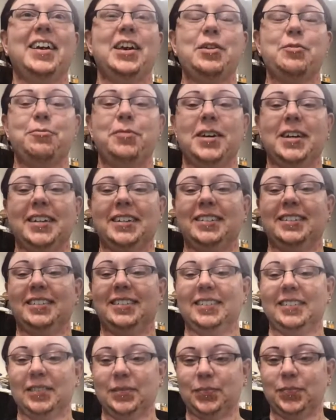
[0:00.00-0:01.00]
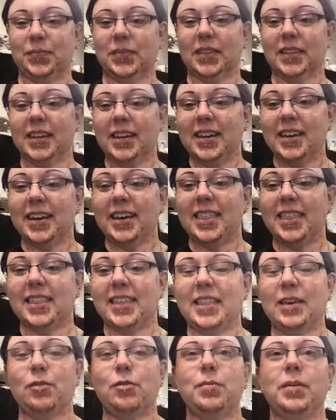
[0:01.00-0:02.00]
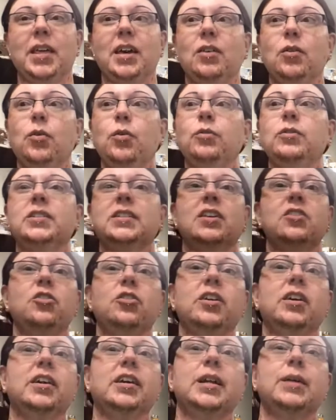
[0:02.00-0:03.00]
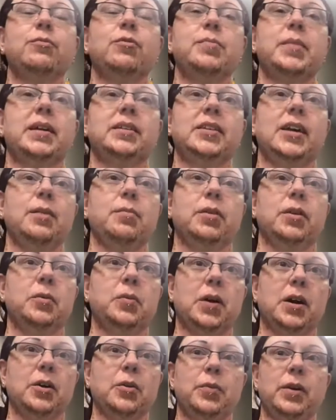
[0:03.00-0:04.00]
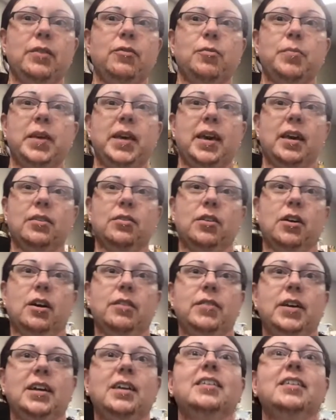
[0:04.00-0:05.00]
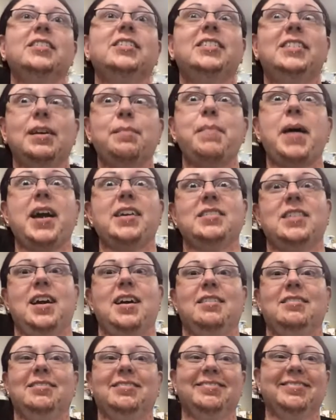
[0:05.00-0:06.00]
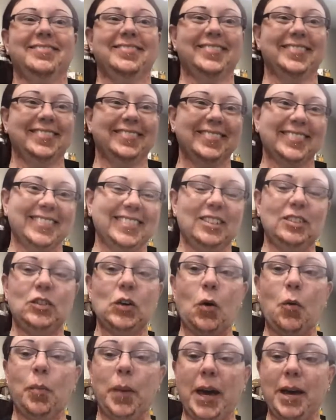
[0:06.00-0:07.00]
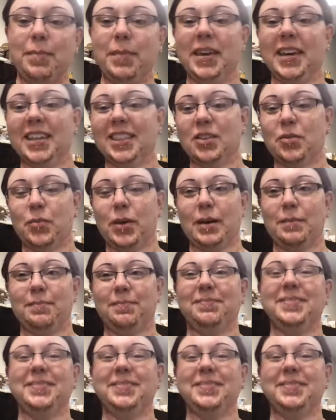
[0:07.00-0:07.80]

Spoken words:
It would. Then that would be like, who said you could get up from that table and walk away from the candle carving? Sit back down. Don't make me get the whip.